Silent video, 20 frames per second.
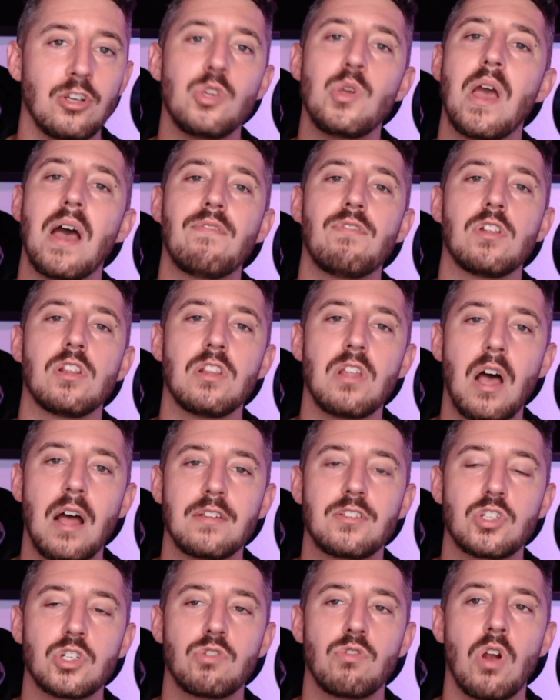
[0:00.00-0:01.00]
You have a
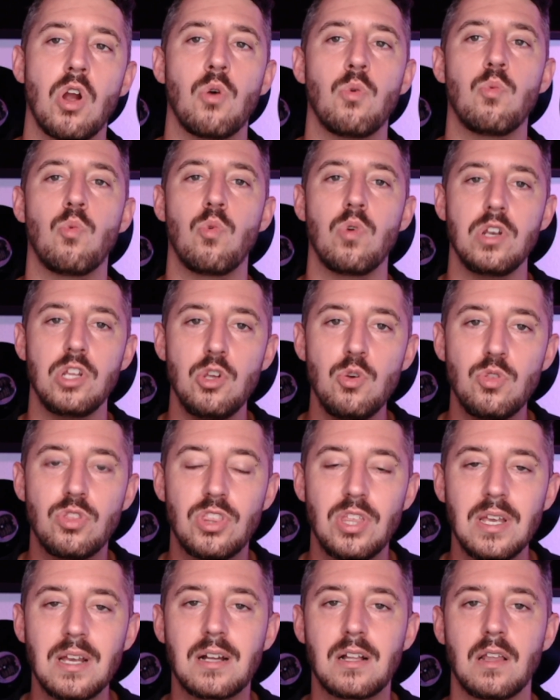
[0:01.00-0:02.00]
lot to grow. When you
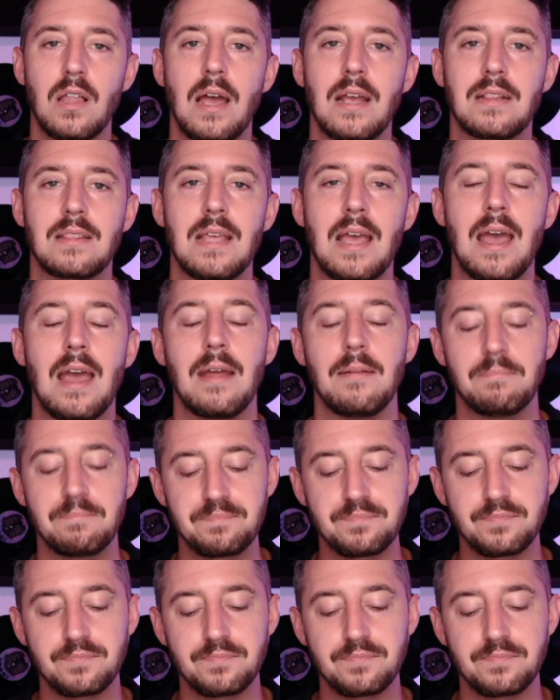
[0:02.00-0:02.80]
think like that,